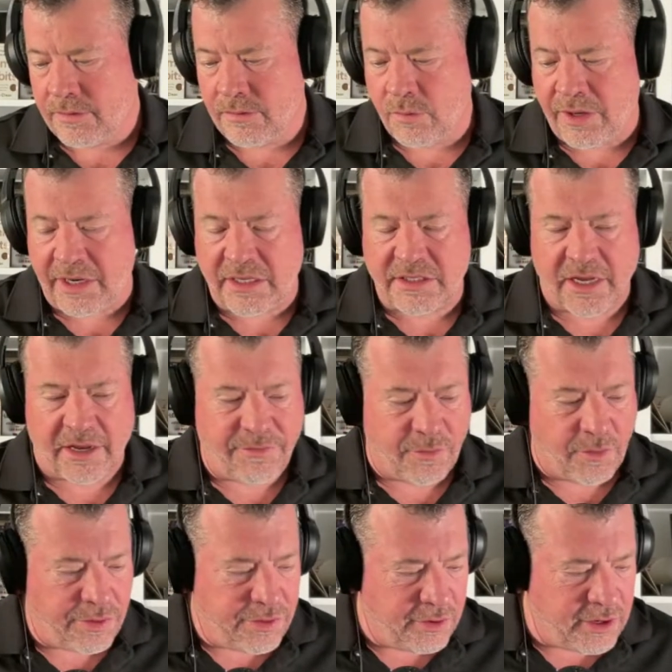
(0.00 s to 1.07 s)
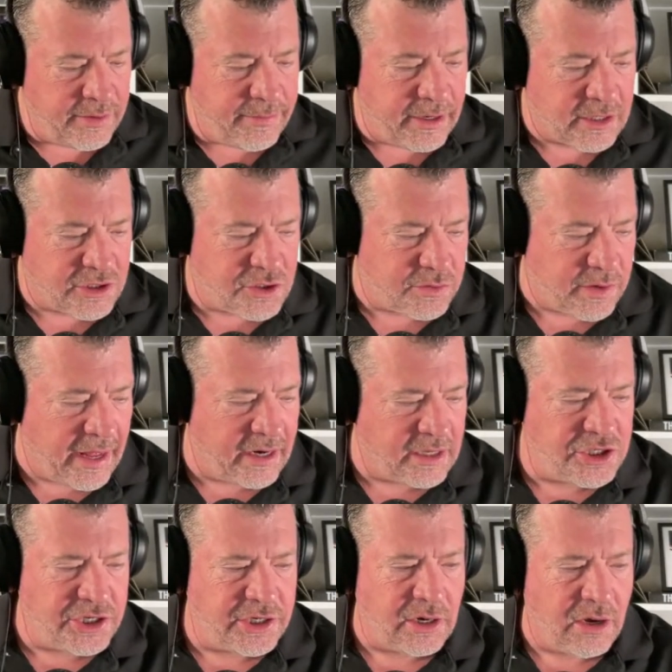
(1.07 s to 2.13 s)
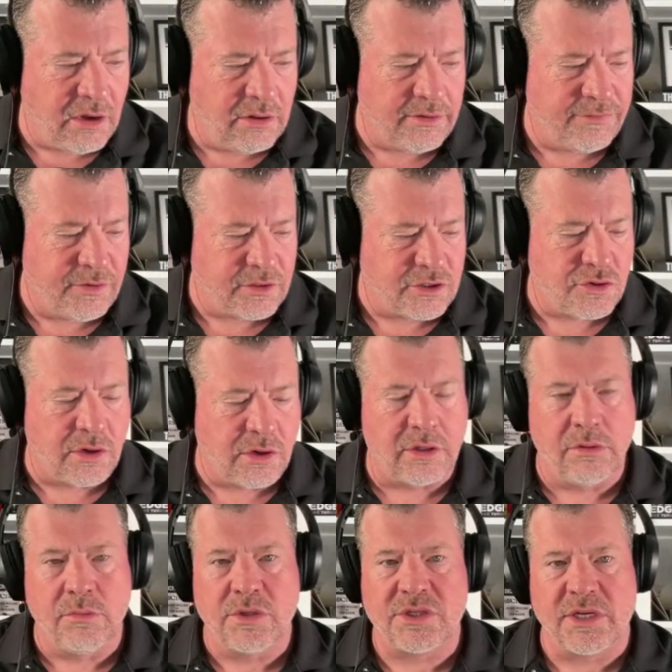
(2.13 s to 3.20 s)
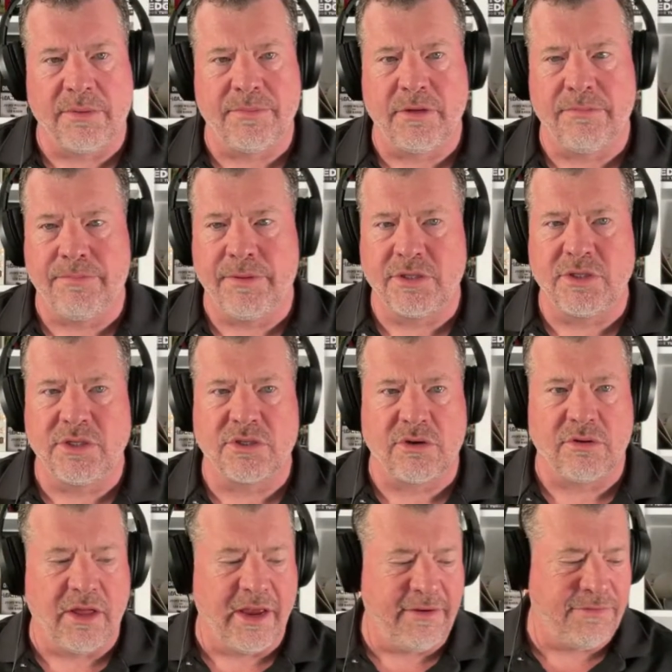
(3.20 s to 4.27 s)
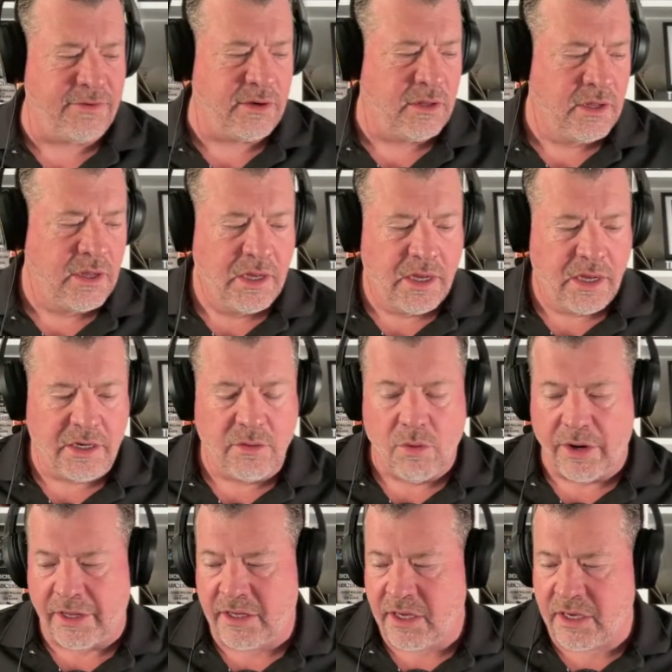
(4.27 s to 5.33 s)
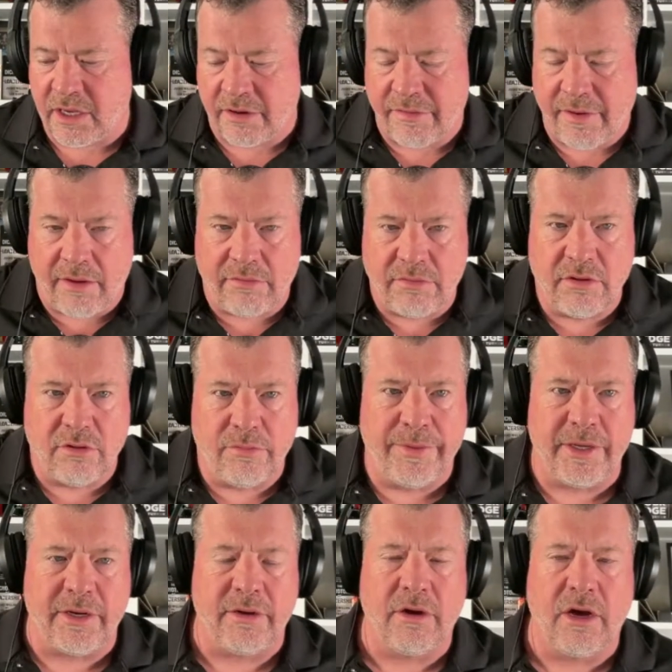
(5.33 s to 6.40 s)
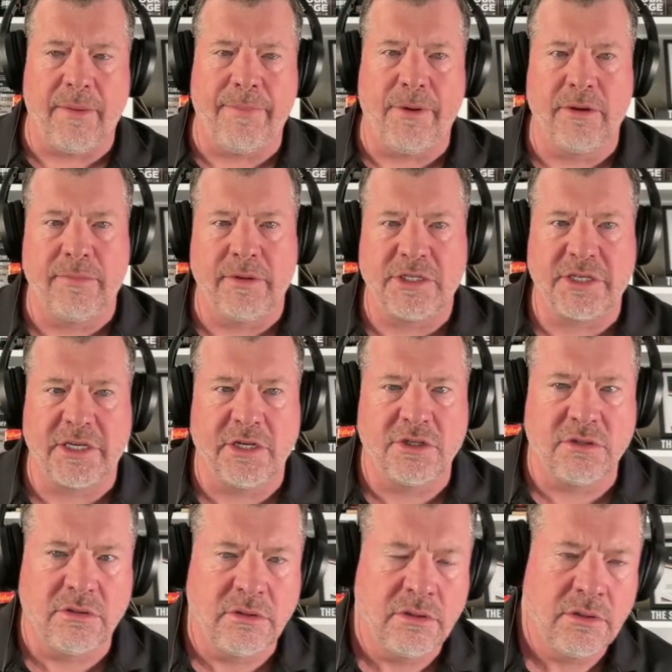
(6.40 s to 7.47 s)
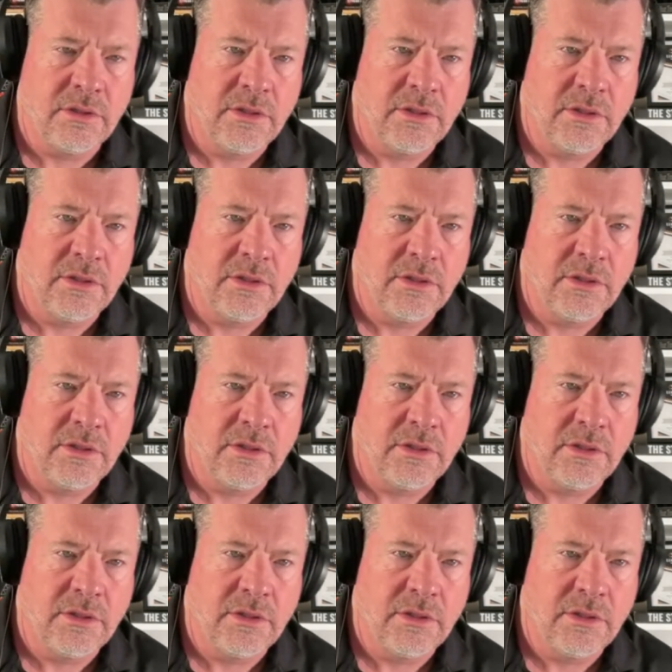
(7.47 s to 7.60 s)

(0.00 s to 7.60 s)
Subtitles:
Wendy said for a 30-minute strategy call, if you're struggling with something, business or life, and you want to kick it around a little bit, hop on my schedule.